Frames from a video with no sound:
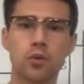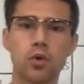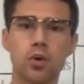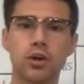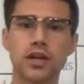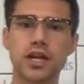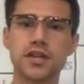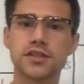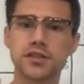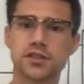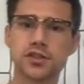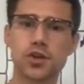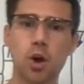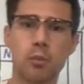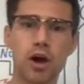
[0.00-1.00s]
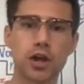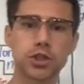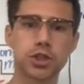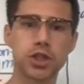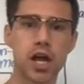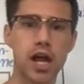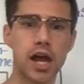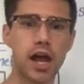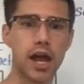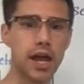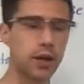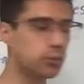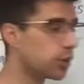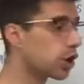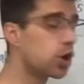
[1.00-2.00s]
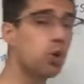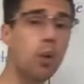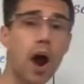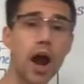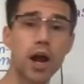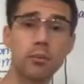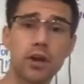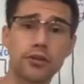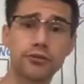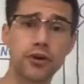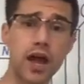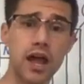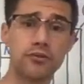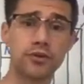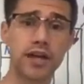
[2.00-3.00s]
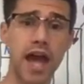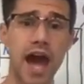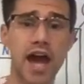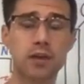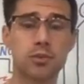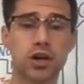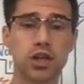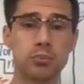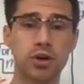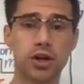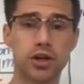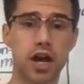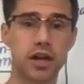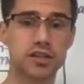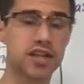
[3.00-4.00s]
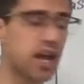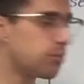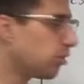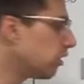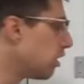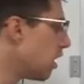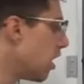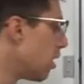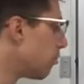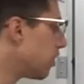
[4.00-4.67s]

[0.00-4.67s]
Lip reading: rule isn't so much a requirement for every atom on the periodic table,